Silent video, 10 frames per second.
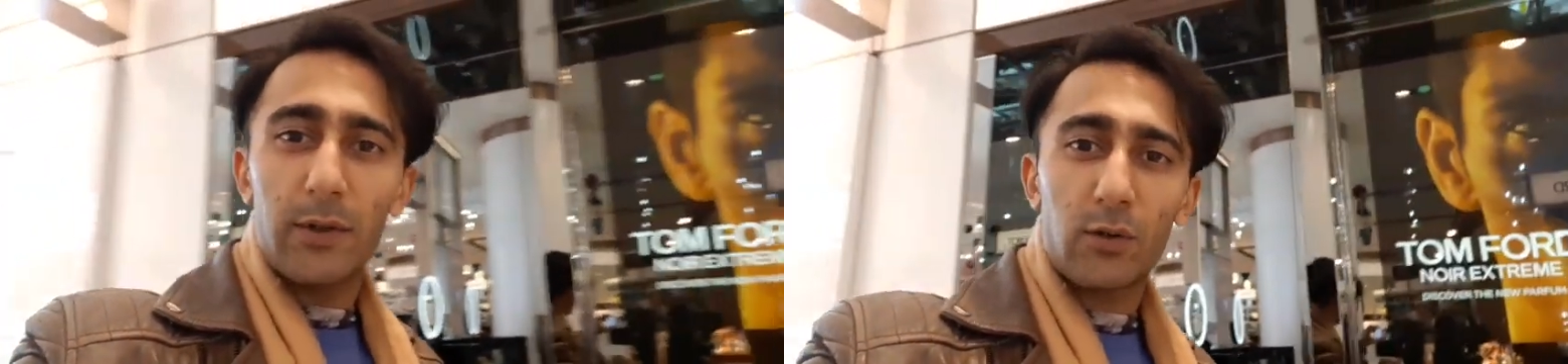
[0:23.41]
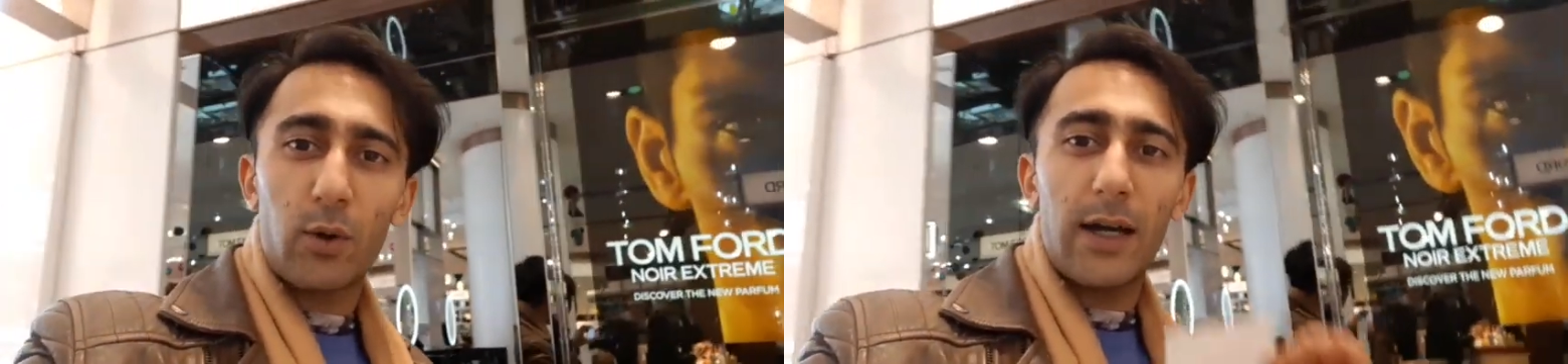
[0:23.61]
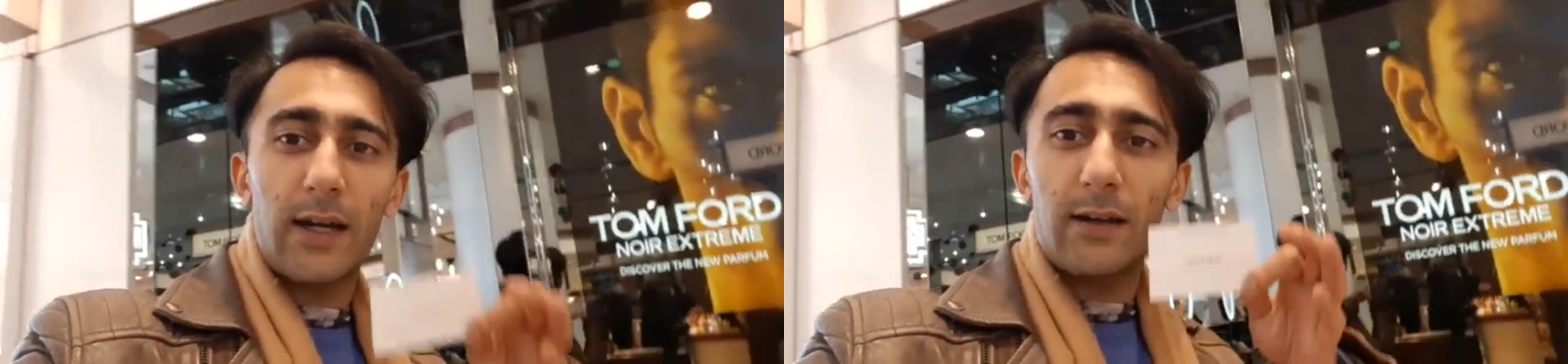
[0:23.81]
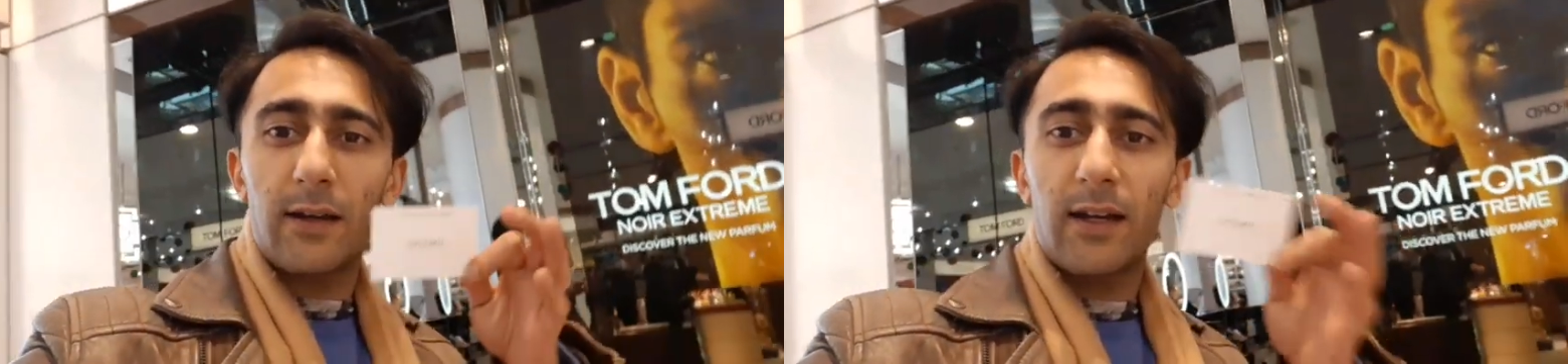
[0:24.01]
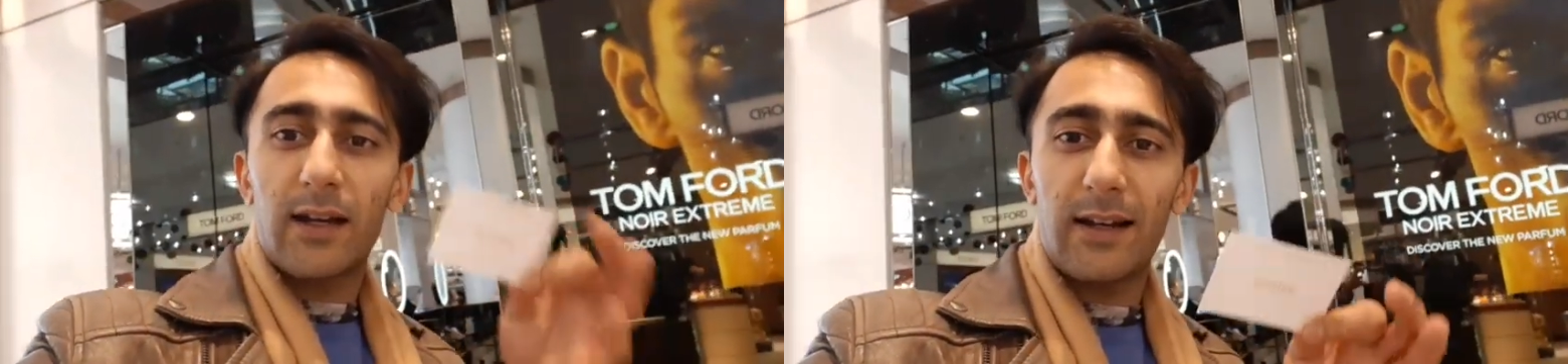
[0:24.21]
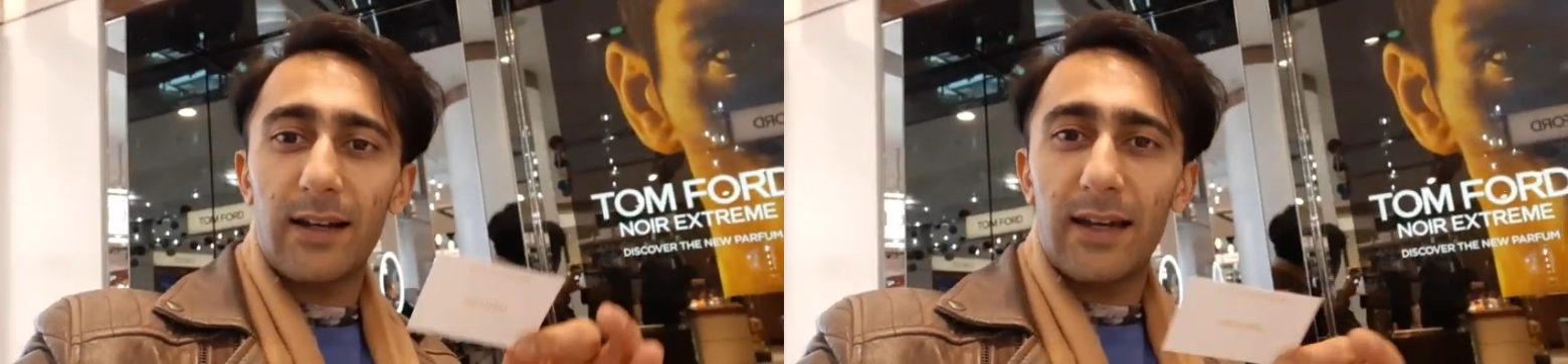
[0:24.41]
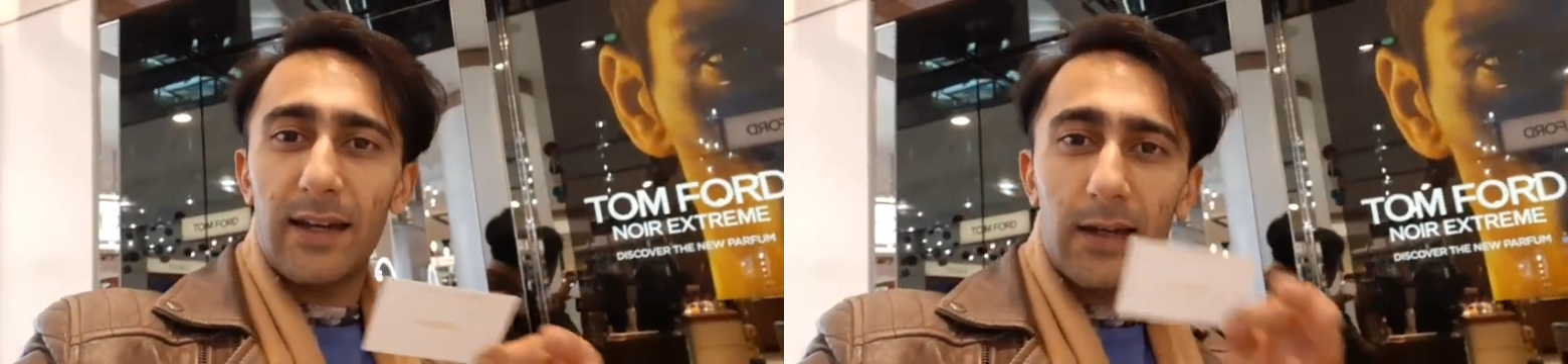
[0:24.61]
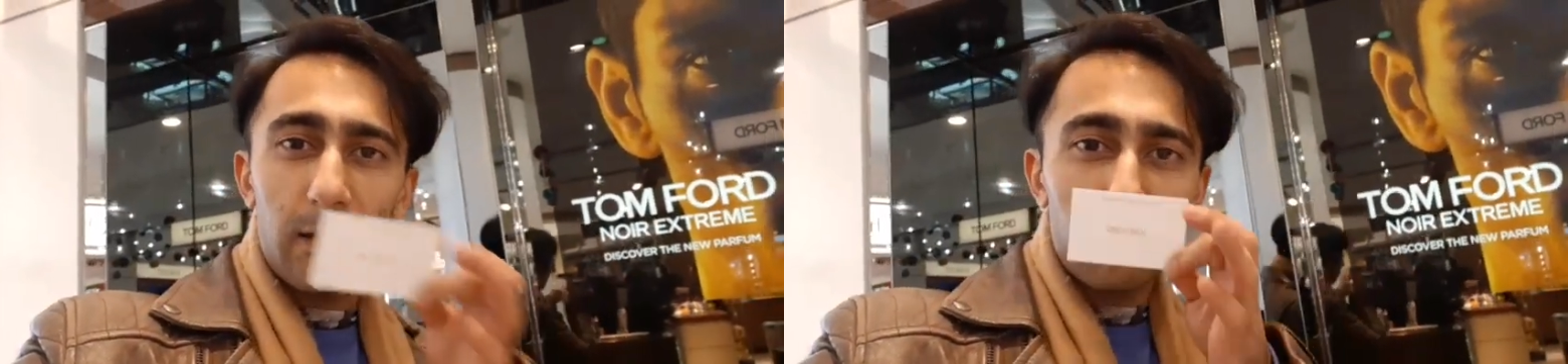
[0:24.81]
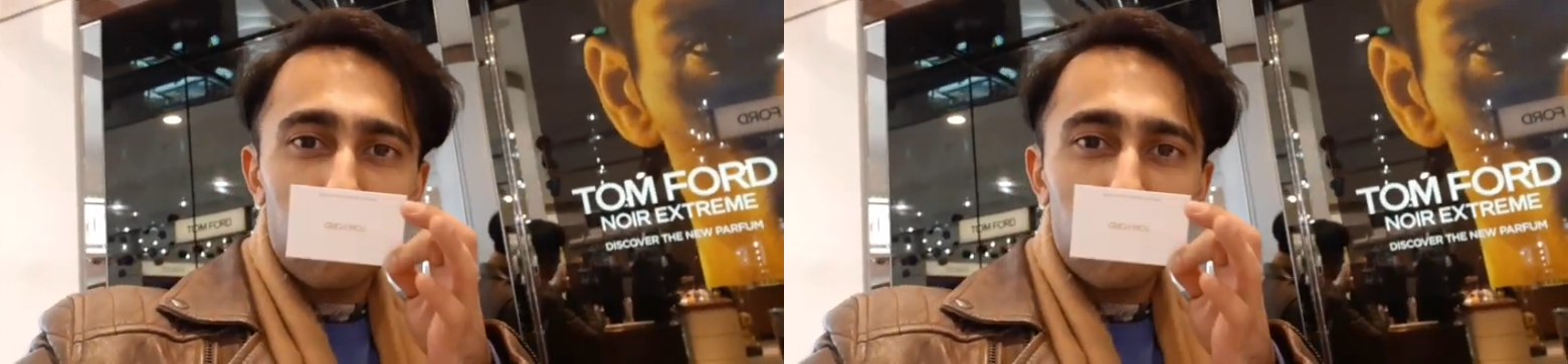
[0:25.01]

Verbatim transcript: It's quite a clear,